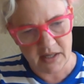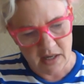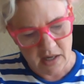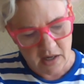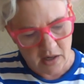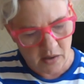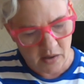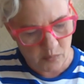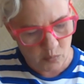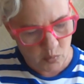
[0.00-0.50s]

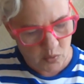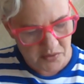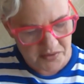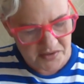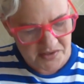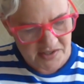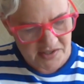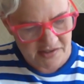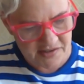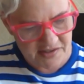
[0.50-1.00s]
I
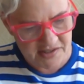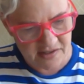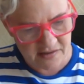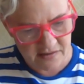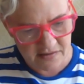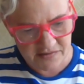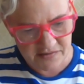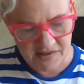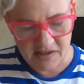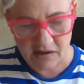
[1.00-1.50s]
wanted
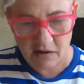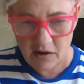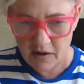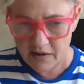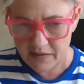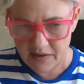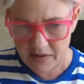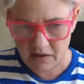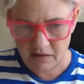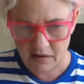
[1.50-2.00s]
to delight
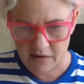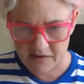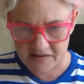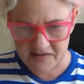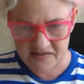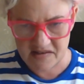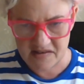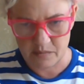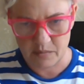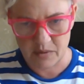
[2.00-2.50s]
the clients
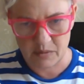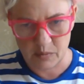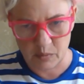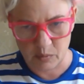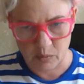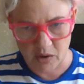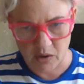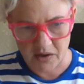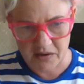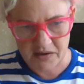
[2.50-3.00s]
that we were
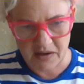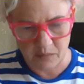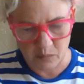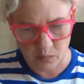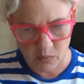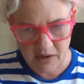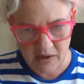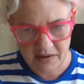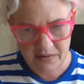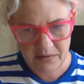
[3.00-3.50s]
working
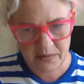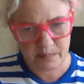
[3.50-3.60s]
with,